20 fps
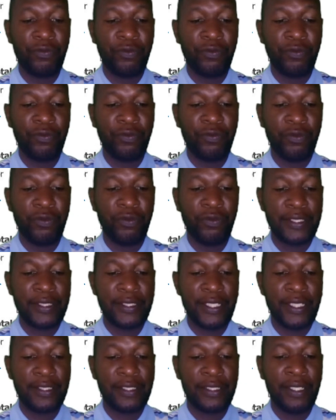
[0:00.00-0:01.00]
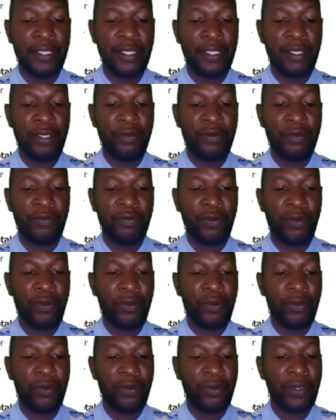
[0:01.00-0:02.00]
gases
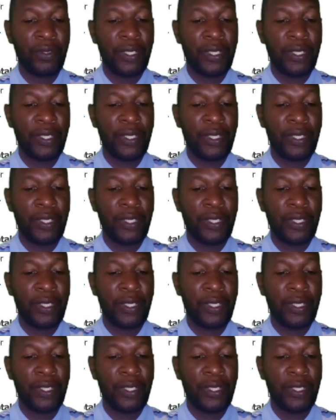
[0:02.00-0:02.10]
for